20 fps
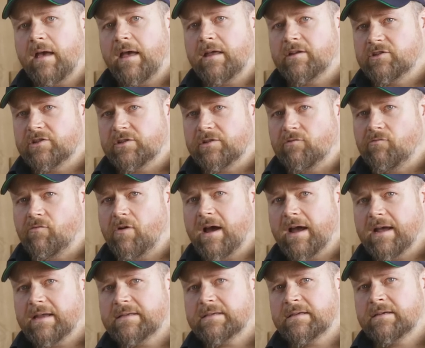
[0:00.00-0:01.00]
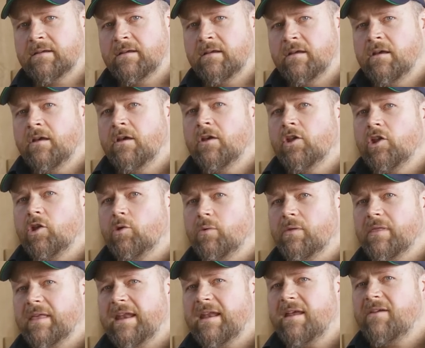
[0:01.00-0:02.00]
and to the right, you will
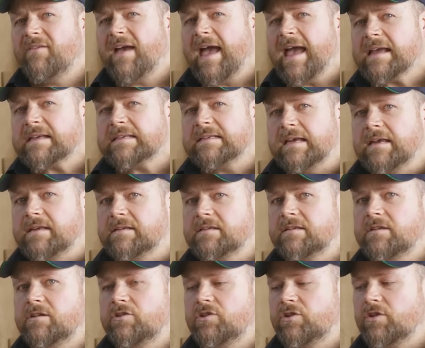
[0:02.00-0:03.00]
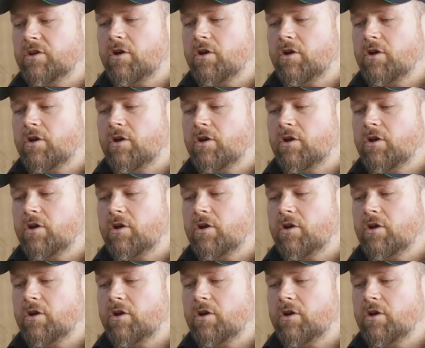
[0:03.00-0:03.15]
then have access to the